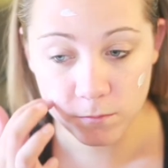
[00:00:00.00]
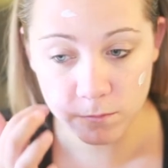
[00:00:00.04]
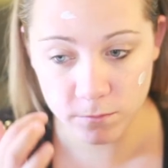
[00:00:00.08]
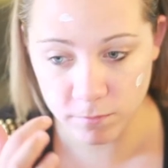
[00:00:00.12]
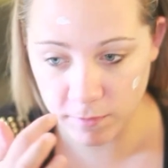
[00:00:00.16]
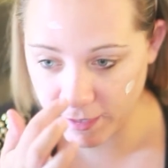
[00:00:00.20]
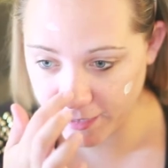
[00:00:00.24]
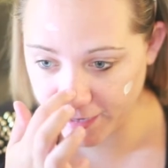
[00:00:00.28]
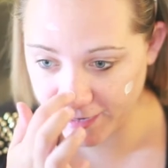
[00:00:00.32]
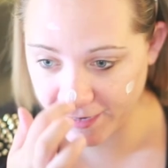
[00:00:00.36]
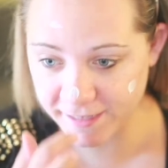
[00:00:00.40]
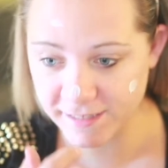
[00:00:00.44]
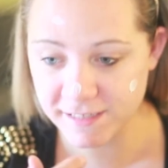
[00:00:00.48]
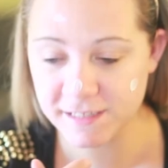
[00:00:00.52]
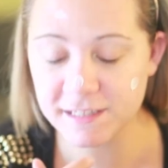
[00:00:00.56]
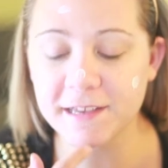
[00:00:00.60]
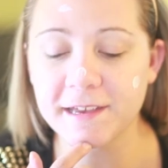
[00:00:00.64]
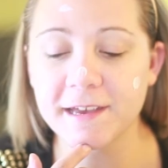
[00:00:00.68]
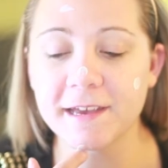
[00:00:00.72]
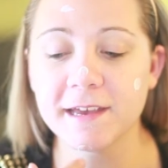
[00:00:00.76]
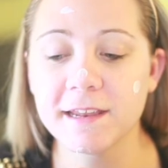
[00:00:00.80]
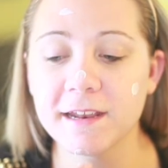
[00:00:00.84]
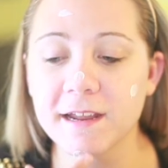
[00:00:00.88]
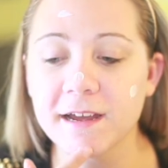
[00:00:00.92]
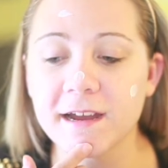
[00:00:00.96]
Like I
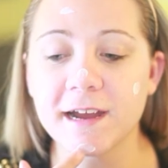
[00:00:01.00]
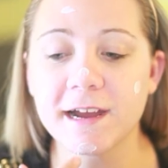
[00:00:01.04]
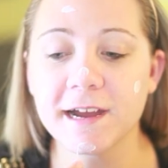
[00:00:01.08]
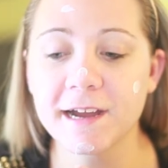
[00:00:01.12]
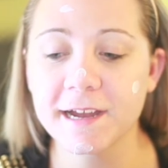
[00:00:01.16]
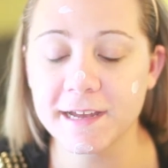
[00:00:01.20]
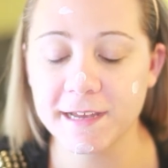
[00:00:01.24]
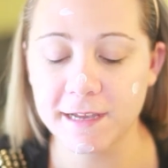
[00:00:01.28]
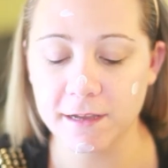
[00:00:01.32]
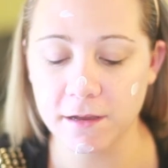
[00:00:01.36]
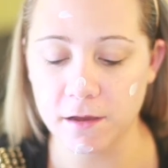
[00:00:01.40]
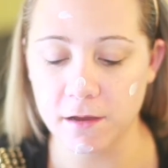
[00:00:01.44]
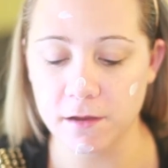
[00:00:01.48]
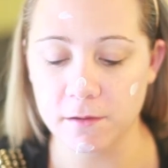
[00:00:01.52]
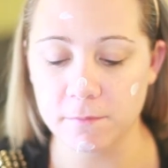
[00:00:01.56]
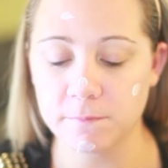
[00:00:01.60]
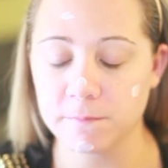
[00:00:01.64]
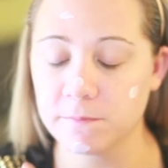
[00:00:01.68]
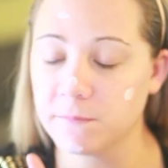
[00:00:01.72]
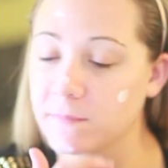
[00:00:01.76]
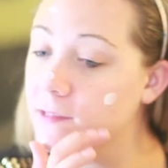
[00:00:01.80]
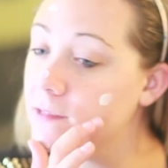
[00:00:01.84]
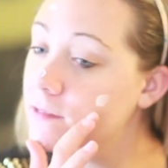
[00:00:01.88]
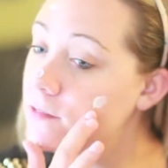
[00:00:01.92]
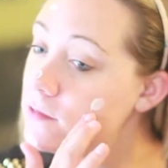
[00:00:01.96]
said, I um,
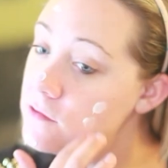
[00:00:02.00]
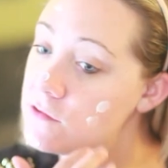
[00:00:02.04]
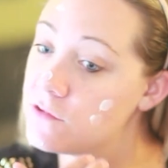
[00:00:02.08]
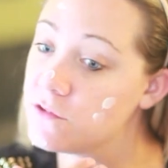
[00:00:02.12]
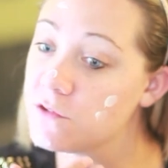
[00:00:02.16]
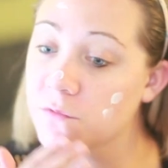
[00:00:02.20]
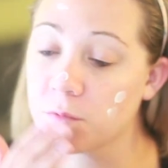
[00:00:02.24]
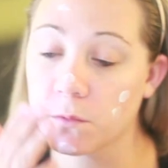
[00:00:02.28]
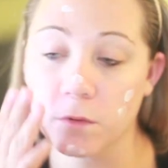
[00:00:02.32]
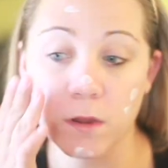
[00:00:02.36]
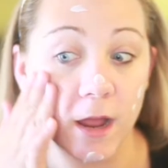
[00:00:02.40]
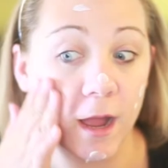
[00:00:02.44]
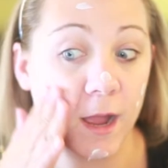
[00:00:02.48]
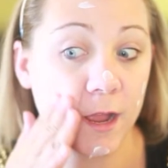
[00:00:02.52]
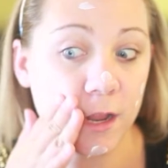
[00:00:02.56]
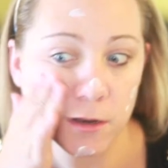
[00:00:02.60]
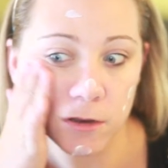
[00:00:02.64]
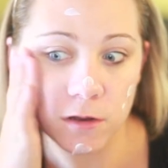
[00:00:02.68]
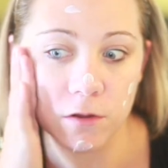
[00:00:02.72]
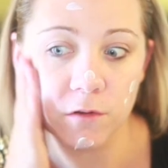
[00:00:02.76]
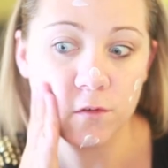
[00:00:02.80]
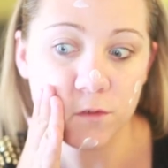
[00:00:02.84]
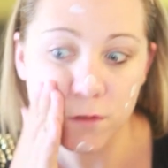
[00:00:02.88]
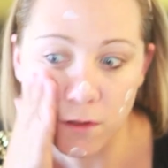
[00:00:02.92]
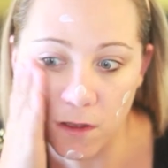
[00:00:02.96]
this is just what I
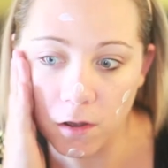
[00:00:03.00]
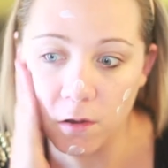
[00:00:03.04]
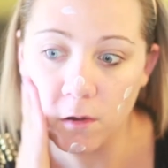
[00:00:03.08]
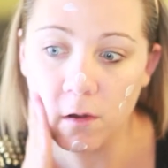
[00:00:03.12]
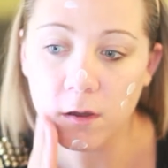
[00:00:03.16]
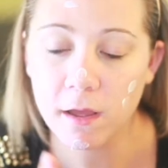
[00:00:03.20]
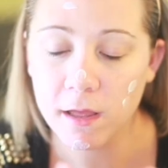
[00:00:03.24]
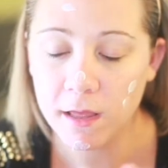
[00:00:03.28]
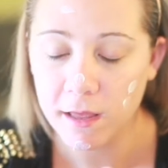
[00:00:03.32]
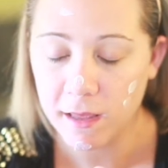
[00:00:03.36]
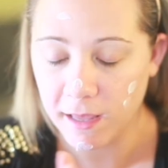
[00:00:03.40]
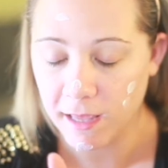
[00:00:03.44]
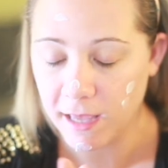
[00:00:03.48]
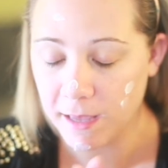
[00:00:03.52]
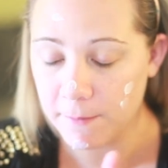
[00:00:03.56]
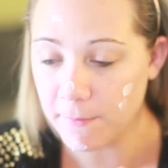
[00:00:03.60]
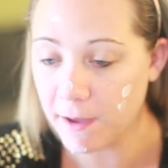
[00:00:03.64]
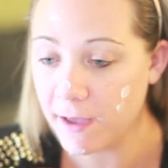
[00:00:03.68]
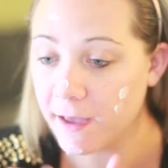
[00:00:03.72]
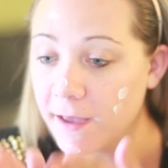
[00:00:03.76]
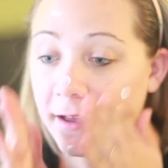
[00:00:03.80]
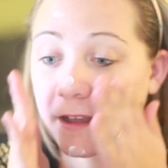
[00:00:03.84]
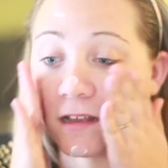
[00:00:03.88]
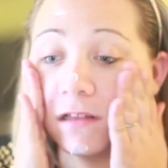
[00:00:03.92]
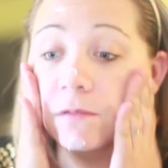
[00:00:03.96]
do. So am
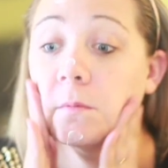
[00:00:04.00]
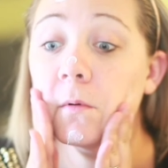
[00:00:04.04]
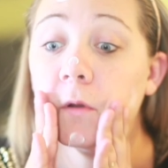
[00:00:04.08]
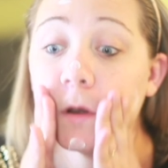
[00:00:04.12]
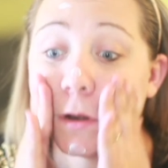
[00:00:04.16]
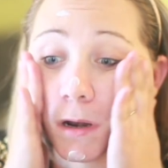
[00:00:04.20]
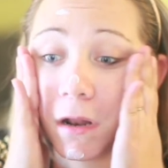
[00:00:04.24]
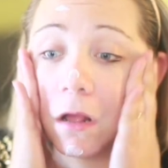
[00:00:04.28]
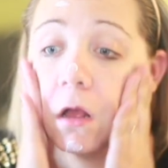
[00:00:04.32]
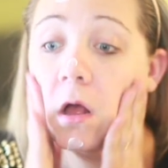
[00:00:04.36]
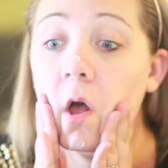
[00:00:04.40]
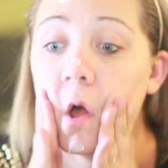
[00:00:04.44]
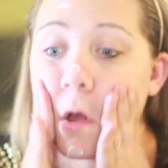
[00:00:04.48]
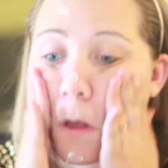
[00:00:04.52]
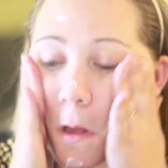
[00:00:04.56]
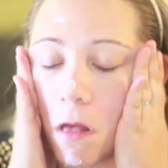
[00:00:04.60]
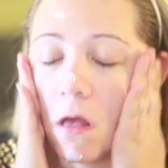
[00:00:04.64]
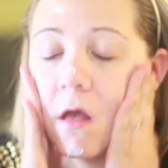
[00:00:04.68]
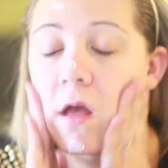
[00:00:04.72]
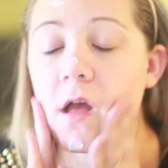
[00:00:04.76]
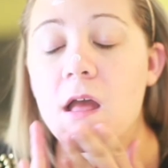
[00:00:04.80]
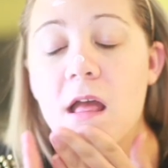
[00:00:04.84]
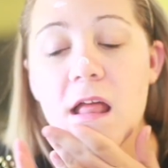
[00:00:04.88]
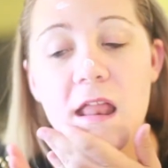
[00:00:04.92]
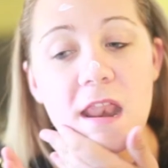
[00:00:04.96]
I expert at all?
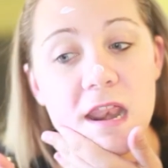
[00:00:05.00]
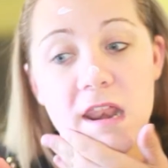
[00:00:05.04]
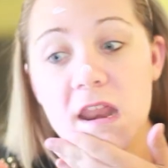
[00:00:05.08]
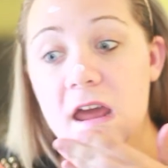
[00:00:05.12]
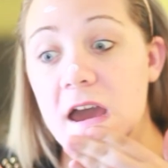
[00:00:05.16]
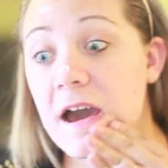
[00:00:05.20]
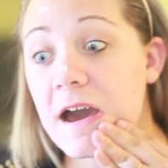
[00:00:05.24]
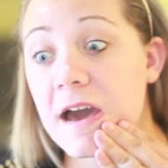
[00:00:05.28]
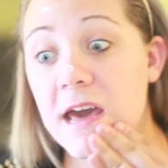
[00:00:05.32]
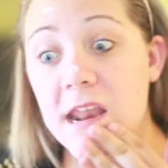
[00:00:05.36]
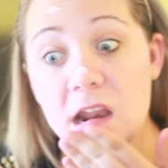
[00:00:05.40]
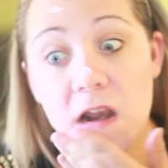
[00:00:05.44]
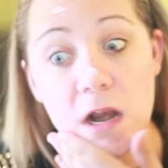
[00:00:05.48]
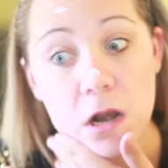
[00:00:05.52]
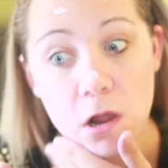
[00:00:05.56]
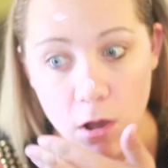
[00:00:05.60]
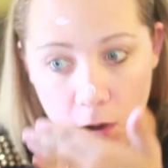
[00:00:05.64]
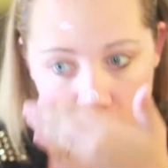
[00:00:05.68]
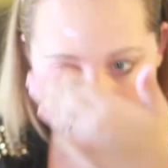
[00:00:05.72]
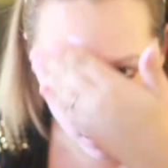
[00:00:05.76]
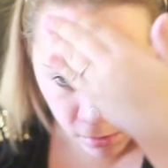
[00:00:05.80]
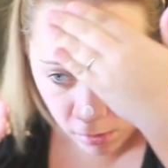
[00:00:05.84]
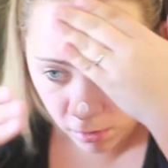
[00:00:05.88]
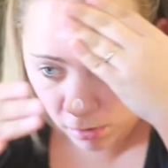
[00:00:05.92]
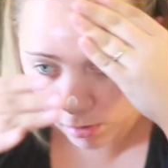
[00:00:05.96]
Not at
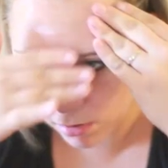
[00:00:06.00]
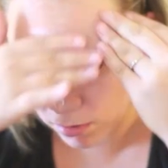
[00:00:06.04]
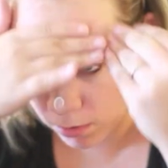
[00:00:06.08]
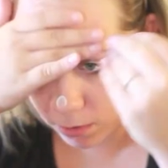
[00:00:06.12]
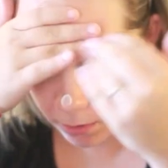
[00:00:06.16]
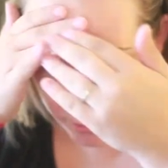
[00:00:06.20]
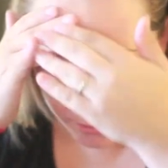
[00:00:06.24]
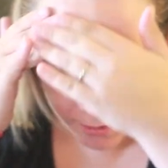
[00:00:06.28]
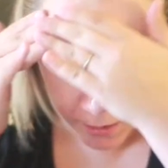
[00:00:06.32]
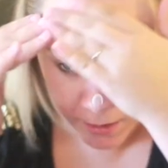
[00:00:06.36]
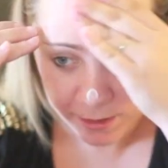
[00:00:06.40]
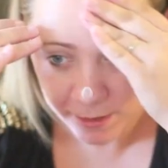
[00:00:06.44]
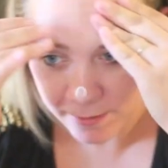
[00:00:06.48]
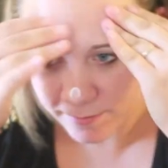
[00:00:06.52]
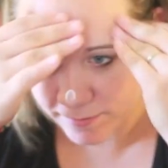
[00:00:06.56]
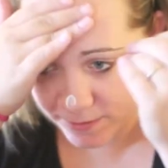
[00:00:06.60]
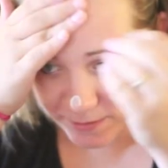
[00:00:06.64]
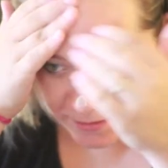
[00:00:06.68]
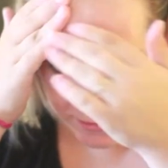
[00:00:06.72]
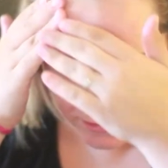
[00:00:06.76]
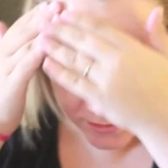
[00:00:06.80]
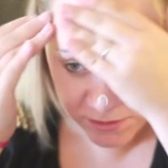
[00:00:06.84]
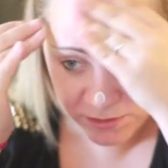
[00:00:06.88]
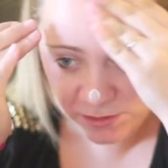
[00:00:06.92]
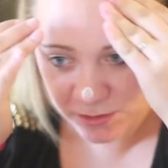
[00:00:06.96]
all. This
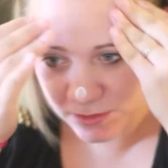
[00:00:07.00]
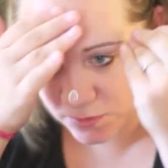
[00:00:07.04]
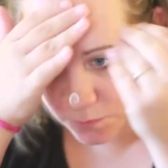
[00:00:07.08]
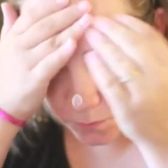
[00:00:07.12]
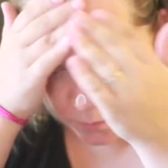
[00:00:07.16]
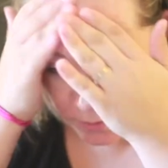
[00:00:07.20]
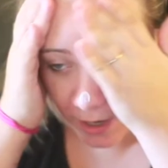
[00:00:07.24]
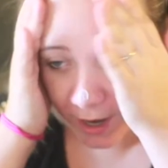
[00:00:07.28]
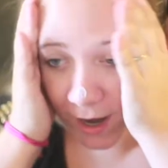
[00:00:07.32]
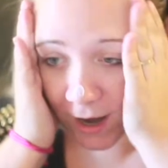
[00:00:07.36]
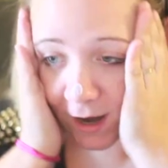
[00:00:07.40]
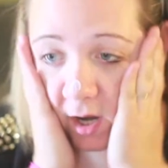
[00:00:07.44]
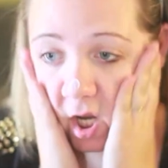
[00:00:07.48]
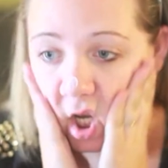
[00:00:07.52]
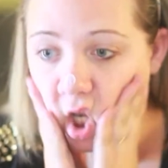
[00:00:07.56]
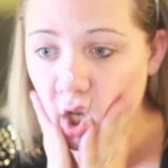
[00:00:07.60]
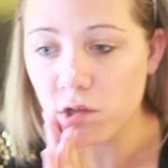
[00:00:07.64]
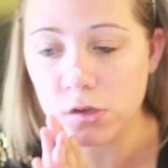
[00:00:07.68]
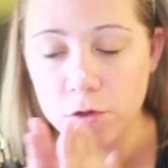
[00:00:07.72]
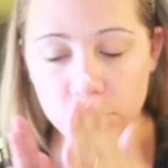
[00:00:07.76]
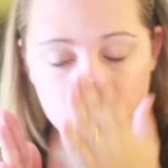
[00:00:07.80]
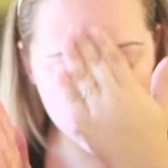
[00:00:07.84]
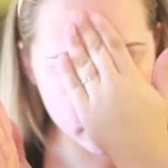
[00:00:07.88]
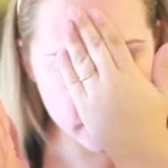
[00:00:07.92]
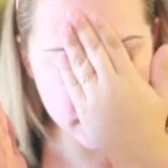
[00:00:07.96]
is just what I
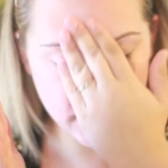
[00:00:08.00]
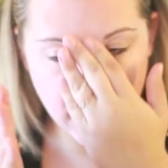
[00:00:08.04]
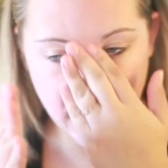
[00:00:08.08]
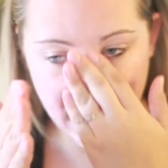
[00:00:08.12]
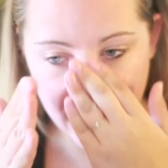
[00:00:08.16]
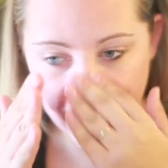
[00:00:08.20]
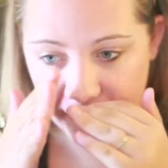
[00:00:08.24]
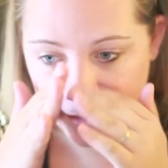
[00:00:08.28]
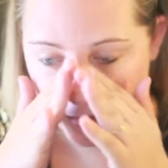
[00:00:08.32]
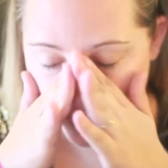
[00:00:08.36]
do, what I